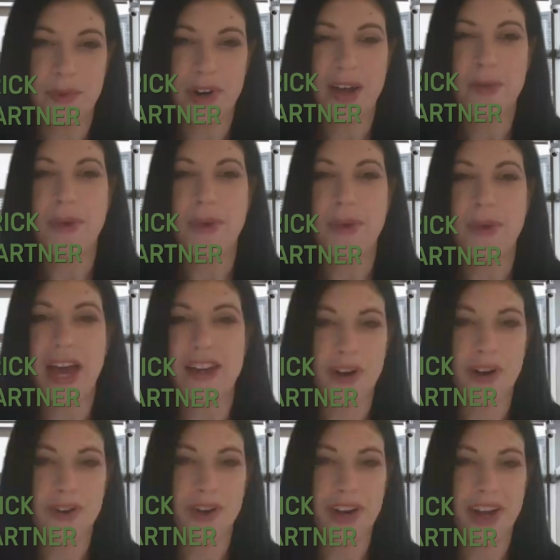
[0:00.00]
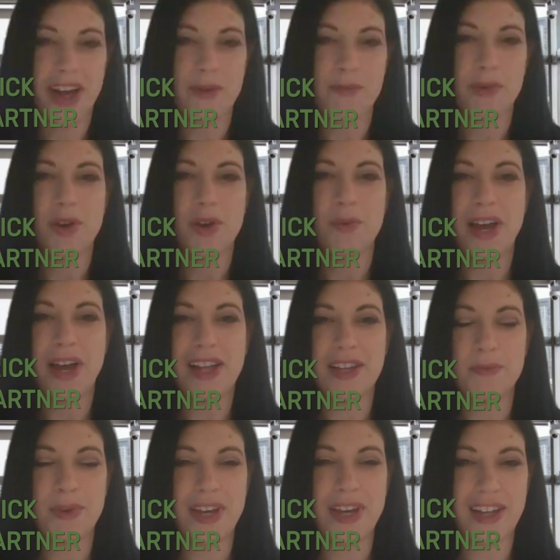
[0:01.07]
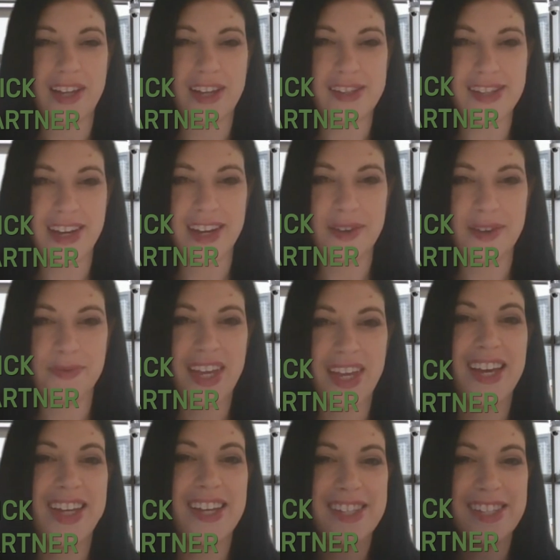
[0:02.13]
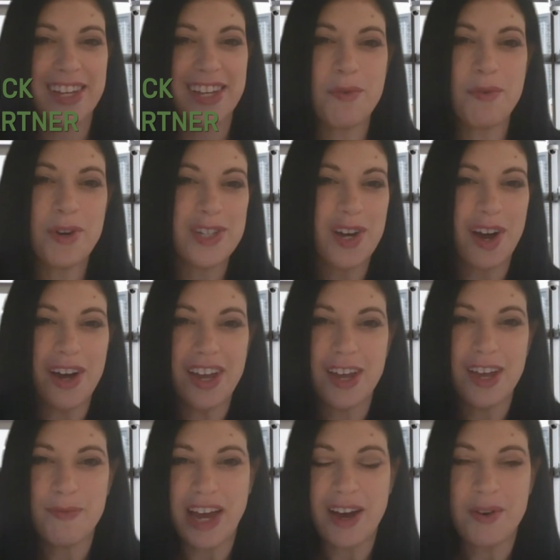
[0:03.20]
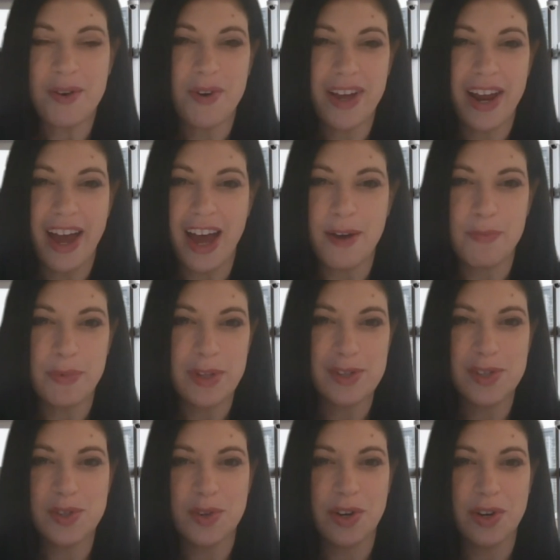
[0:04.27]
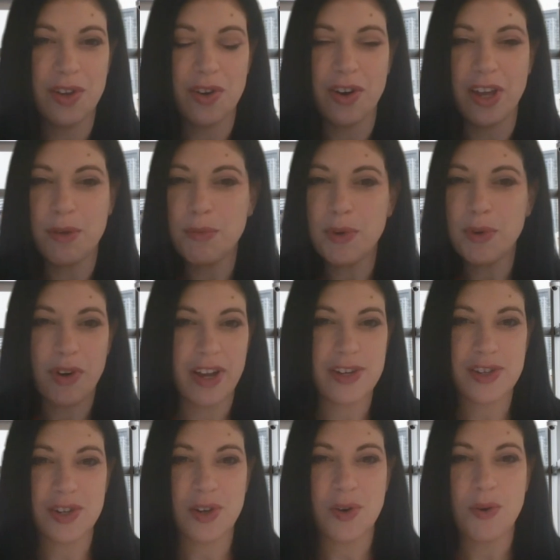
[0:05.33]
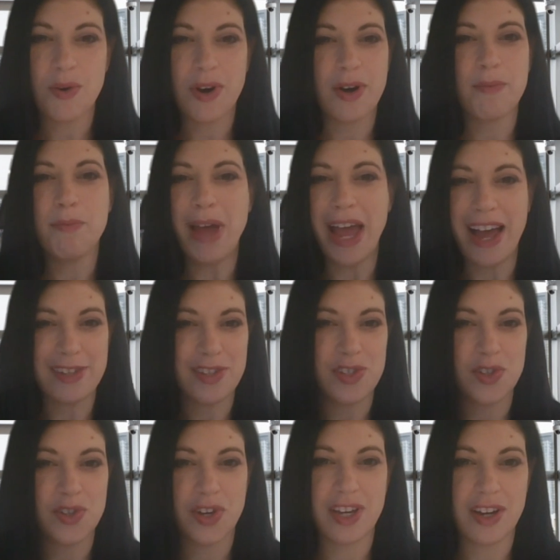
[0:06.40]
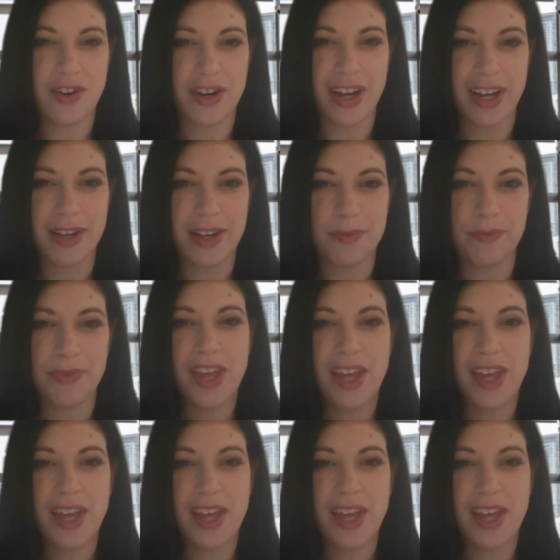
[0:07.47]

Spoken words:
the managing partner at Hemrick O'Malley, PLLC. Today, we're talking about what happens during your immigration court master hearing.